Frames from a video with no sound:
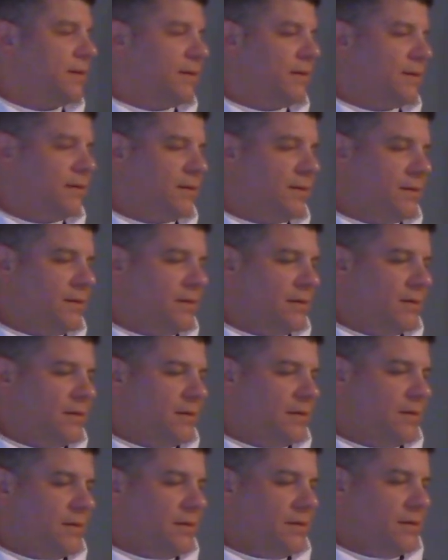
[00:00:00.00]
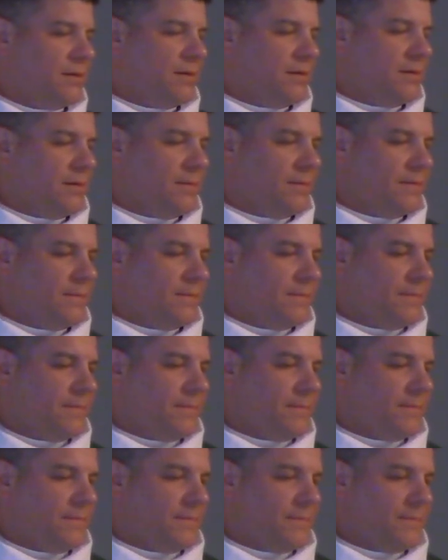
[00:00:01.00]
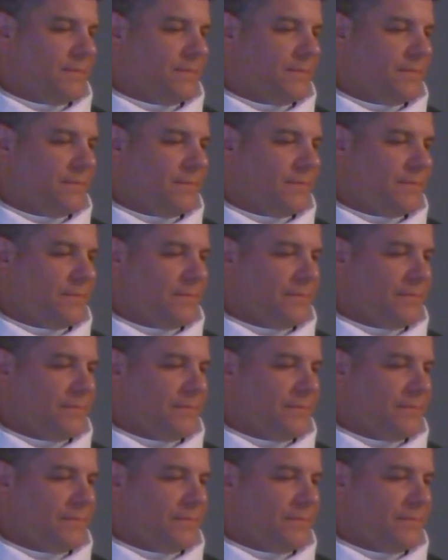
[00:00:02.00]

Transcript: [no speech]